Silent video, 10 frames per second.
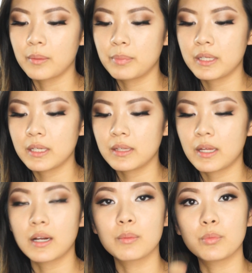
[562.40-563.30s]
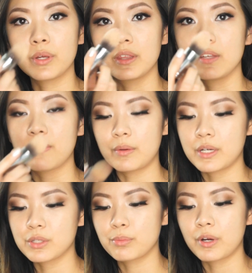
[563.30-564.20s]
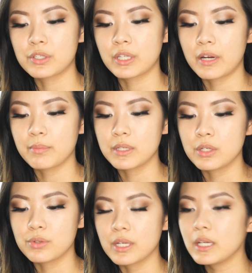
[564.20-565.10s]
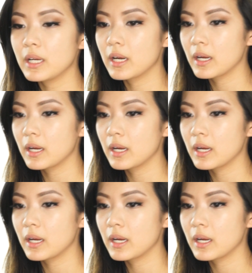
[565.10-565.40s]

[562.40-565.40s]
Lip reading: I'm picking that up with the foundation brush that I've been using.